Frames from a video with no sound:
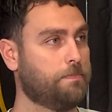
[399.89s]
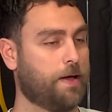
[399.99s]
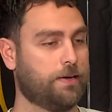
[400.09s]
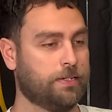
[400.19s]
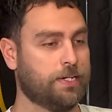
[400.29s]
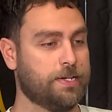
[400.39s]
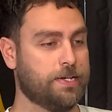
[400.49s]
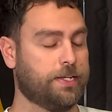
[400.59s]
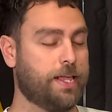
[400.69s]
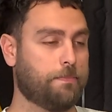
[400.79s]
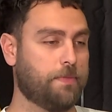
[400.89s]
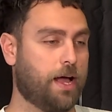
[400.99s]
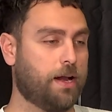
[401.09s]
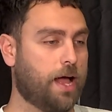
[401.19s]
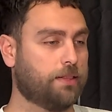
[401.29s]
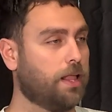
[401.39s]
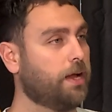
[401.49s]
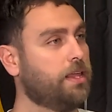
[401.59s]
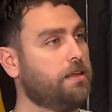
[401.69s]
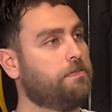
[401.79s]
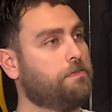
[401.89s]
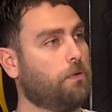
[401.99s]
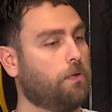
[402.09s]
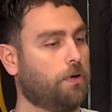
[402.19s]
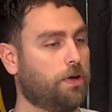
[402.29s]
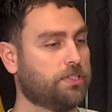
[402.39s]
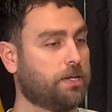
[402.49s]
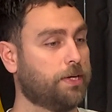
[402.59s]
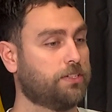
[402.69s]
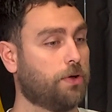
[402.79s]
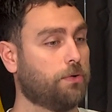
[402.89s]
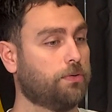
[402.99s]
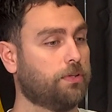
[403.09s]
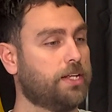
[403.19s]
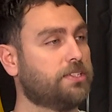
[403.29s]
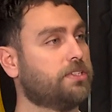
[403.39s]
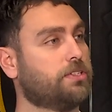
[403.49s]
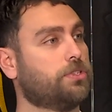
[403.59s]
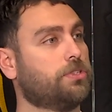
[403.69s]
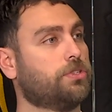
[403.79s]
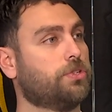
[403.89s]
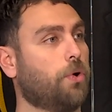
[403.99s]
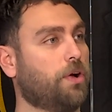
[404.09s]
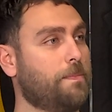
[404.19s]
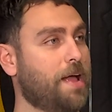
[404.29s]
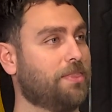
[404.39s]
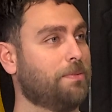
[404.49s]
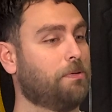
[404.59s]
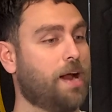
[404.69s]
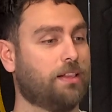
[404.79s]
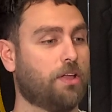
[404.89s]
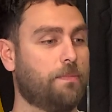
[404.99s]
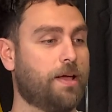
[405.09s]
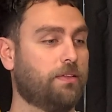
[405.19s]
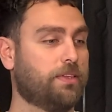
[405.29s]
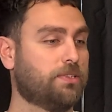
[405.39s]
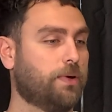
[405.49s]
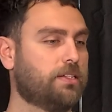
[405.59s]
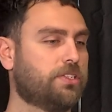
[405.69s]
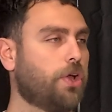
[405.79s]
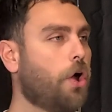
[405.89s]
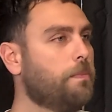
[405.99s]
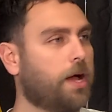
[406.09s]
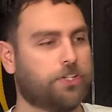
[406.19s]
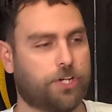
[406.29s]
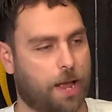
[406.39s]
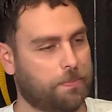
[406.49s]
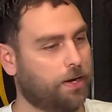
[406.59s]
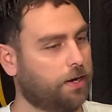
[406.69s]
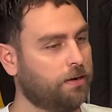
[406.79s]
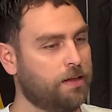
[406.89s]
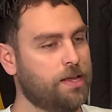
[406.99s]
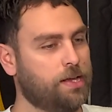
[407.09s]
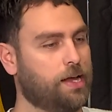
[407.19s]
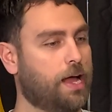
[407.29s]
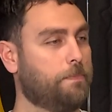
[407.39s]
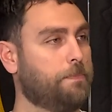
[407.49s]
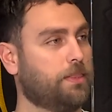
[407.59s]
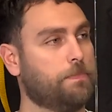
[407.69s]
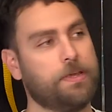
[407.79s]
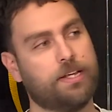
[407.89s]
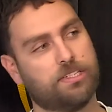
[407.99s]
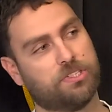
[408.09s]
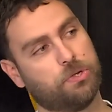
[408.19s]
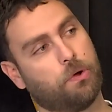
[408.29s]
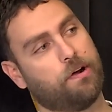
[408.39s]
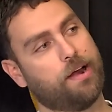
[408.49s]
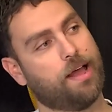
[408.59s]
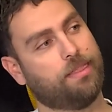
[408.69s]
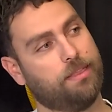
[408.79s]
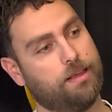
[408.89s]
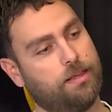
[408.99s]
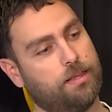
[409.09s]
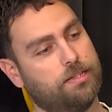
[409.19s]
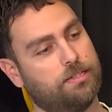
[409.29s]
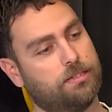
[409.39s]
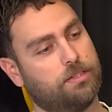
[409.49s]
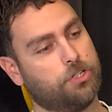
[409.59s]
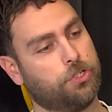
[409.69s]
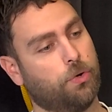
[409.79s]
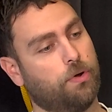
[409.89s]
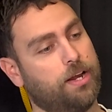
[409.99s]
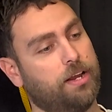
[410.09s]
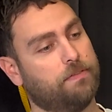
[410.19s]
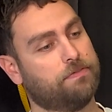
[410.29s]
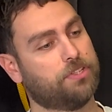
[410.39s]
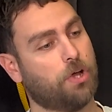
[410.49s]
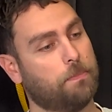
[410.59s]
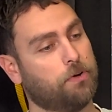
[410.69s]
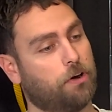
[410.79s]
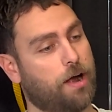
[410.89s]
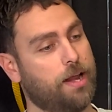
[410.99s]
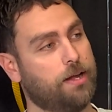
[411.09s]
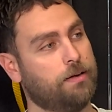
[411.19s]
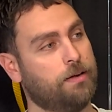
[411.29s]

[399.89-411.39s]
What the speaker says: But, yep, unlucky for Oscar McDonald. Let's talk about the Brownlow medal this week. So much happening. But the biggest story, I think, is the shortening of Tom Green.